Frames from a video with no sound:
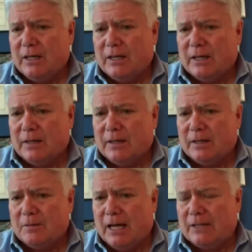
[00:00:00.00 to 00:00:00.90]

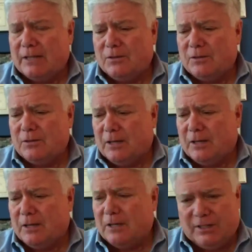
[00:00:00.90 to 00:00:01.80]
not to tell
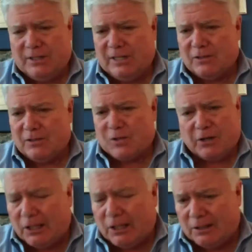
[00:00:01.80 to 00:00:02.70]
fairy tales at
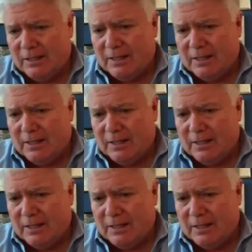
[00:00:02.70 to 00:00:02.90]
all,